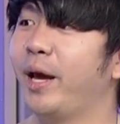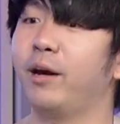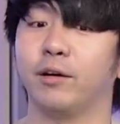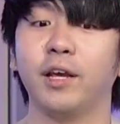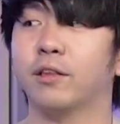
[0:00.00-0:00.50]
Hey,
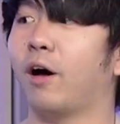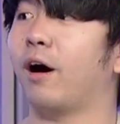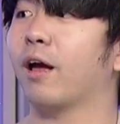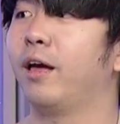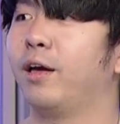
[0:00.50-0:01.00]
your
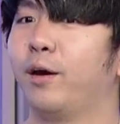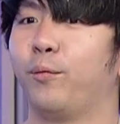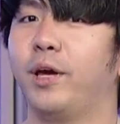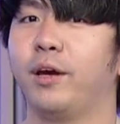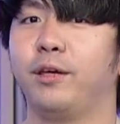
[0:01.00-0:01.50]
TikTok,
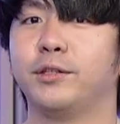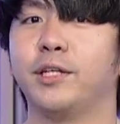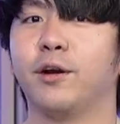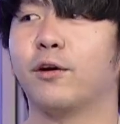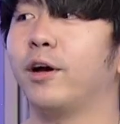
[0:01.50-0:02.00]
we
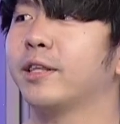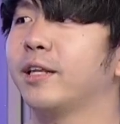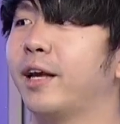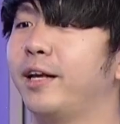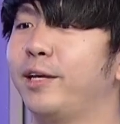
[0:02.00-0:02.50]
using your
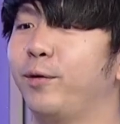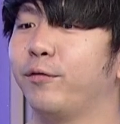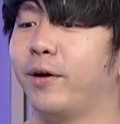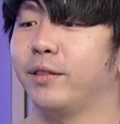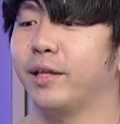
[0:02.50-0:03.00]
content ID, we
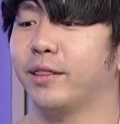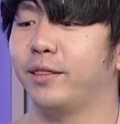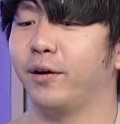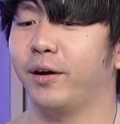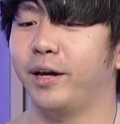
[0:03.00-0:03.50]
found that
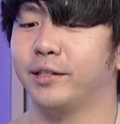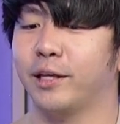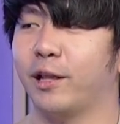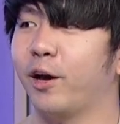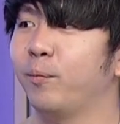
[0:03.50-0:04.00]
there is
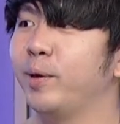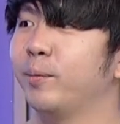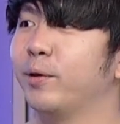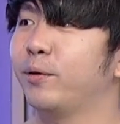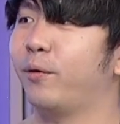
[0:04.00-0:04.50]
a lot of
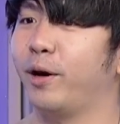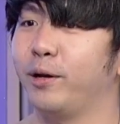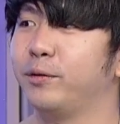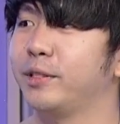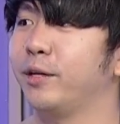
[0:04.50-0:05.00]
people who are
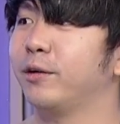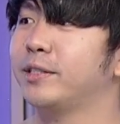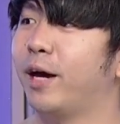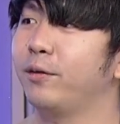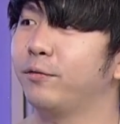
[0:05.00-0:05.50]
using your
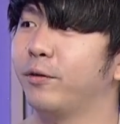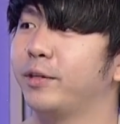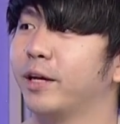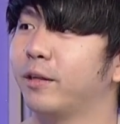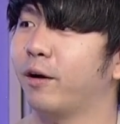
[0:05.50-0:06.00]
sound for
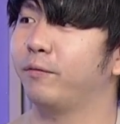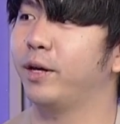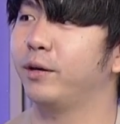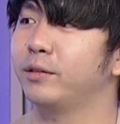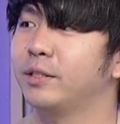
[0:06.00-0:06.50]
TikTok
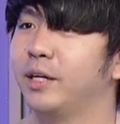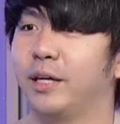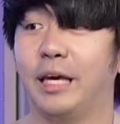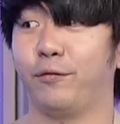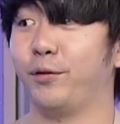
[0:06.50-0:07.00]
videos,
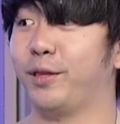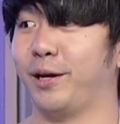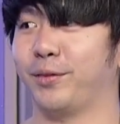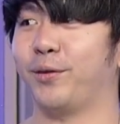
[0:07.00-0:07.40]
if you didn't